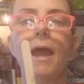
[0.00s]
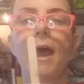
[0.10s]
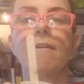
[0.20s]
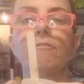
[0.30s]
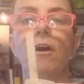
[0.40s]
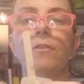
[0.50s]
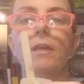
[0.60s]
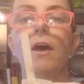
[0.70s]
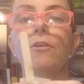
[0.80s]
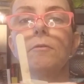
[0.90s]
half on
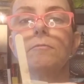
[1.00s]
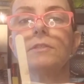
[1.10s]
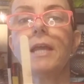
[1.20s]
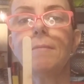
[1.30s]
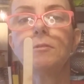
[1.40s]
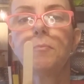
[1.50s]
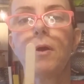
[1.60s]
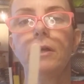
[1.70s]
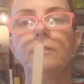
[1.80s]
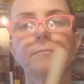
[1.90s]
the other taped
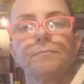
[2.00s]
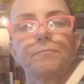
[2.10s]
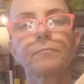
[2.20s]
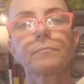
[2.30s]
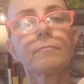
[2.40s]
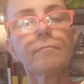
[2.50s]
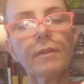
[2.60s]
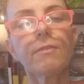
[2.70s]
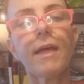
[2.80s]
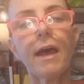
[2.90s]
part.
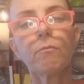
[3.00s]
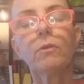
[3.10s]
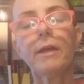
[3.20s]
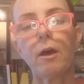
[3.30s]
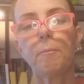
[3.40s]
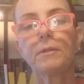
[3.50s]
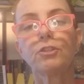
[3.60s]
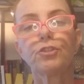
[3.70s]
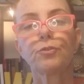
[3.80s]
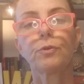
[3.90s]
That will help
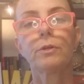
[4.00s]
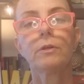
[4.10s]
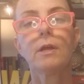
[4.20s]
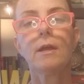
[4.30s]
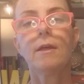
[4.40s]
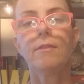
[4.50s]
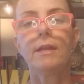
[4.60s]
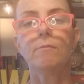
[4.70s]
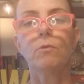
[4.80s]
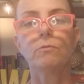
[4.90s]
ensure
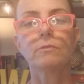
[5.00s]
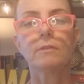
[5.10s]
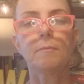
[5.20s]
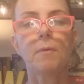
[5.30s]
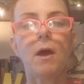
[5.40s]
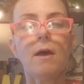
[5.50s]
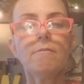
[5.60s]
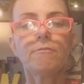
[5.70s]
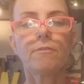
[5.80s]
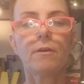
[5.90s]
that it won't slip
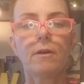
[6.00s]
off.